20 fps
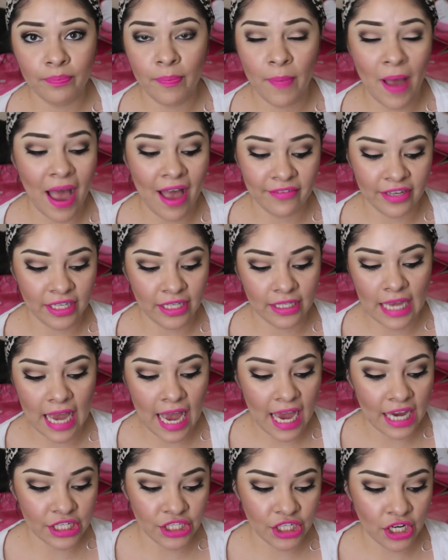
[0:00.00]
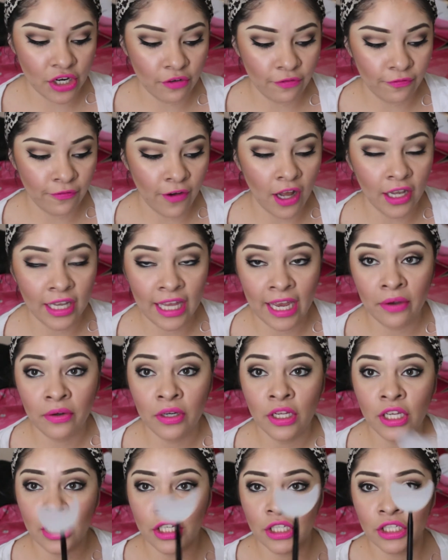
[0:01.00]
having eyeshadow
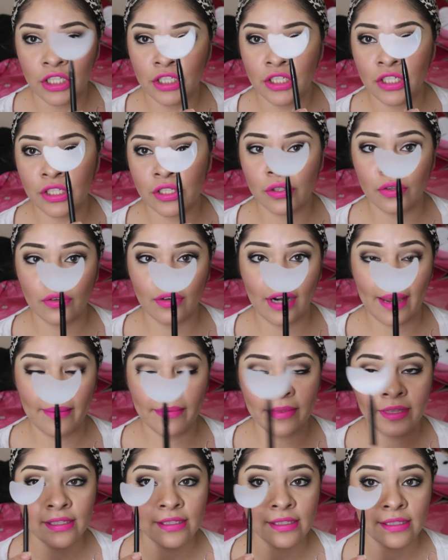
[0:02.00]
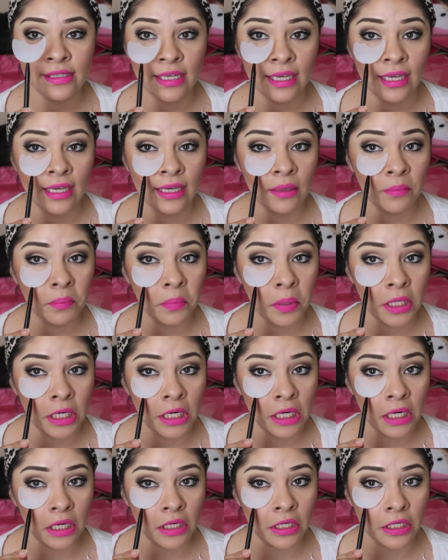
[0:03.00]
fallout, you just grab this thing, put
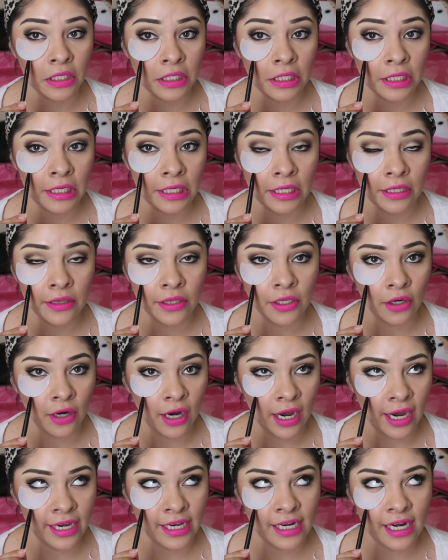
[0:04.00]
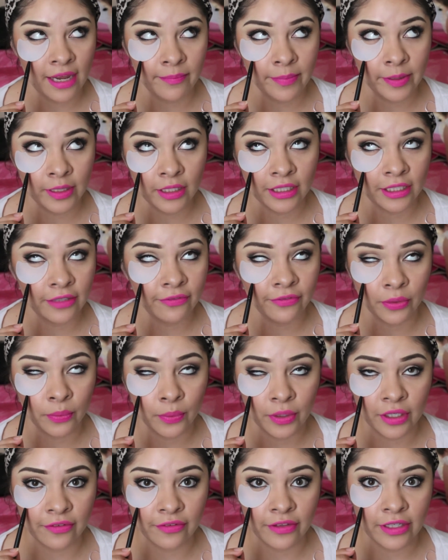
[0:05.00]
it underneath your eye. And I've been looking for
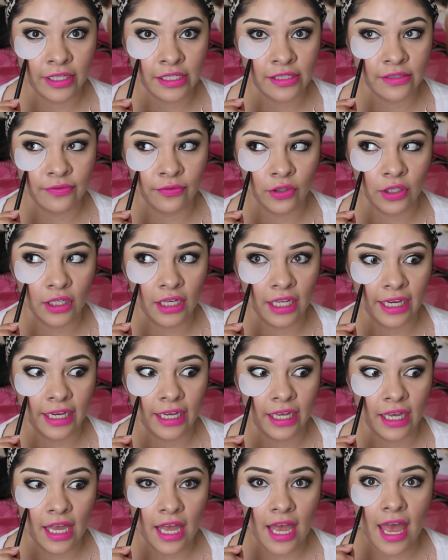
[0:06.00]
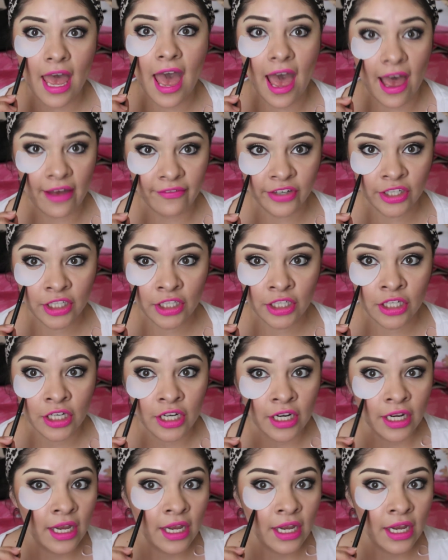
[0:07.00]
one of these for like ever.